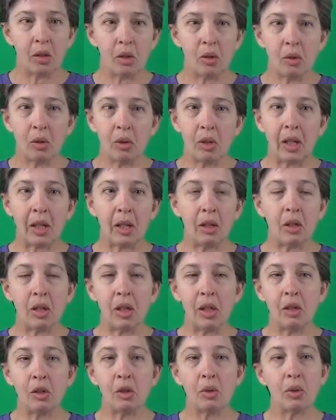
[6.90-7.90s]
you could get
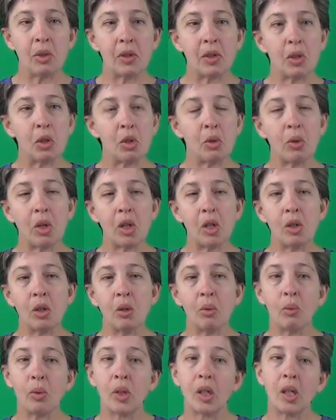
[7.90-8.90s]
into a
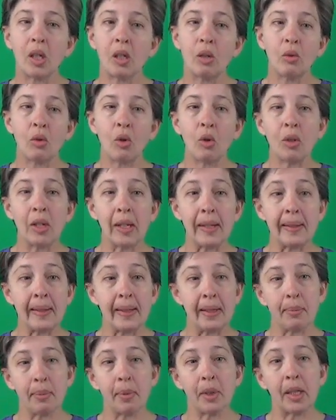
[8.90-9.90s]
situation where your dog gets
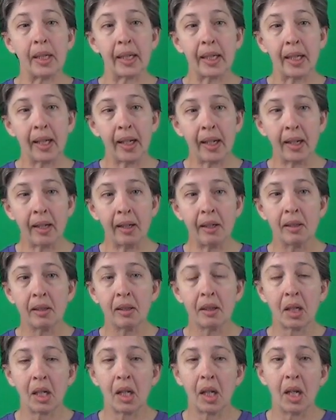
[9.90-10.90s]
hit by a car,
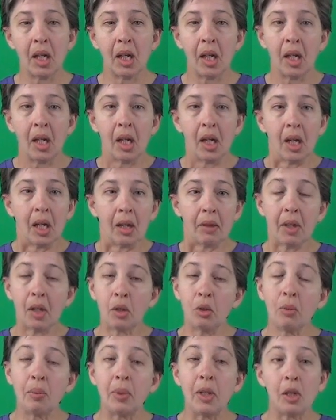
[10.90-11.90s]

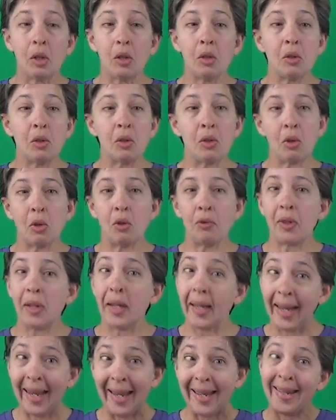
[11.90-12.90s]
they could be accused of
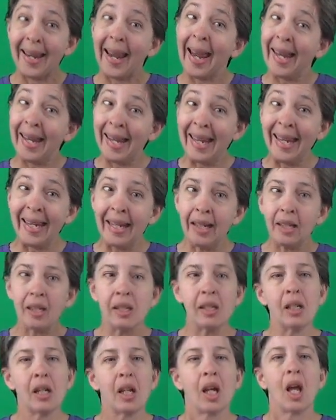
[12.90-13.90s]
attacking,
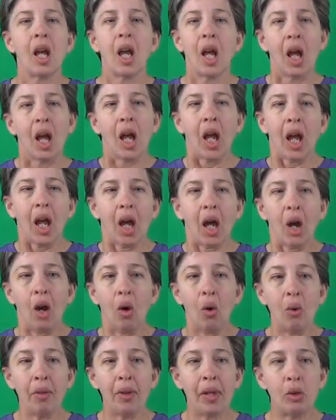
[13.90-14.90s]

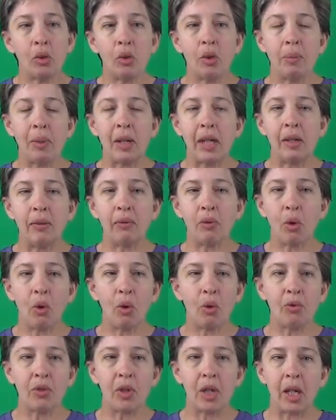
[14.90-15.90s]
or they could be
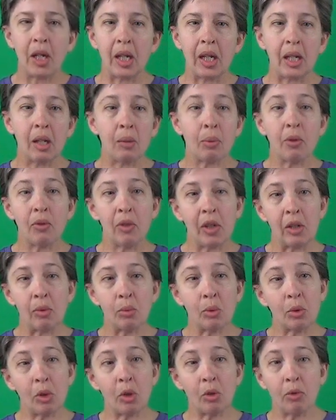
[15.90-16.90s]
involved in a
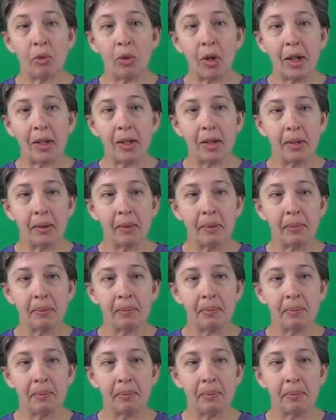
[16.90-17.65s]
preventable dog fight.